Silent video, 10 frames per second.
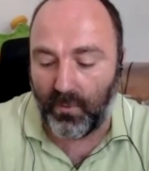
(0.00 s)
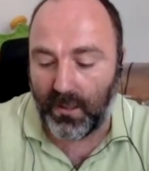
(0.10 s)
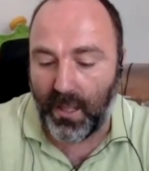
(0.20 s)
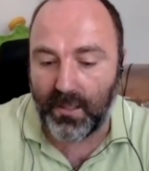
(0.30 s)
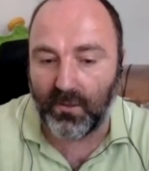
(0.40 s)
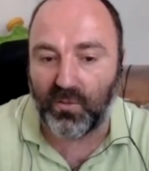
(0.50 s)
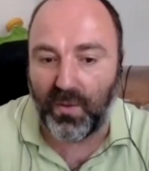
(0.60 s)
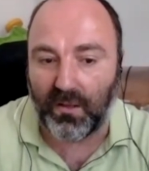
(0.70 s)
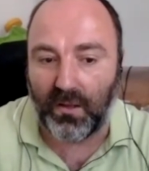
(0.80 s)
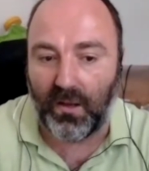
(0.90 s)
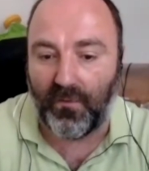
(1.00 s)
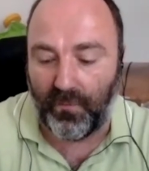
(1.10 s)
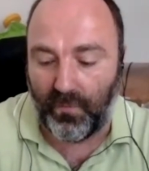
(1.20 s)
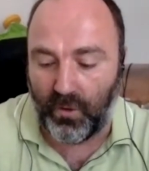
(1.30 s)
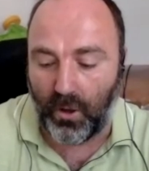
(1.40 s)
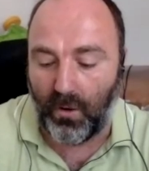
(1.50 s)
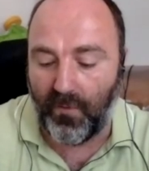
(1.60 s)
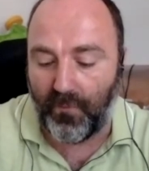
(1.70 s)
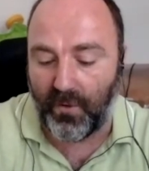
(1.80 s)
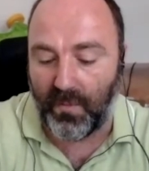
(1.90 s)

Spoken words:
lentils, not only for the